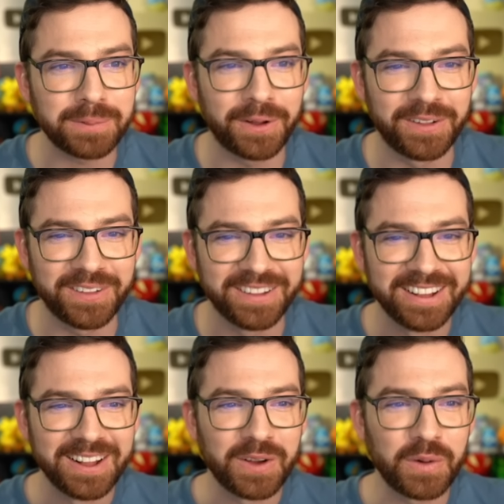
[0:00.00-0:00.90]

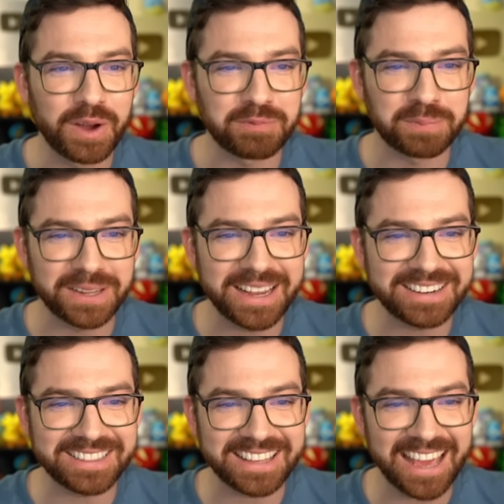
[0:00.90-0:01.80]
who have
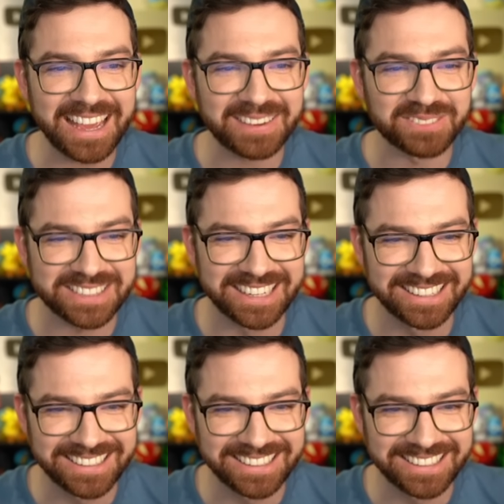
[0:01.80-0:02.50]
played the games.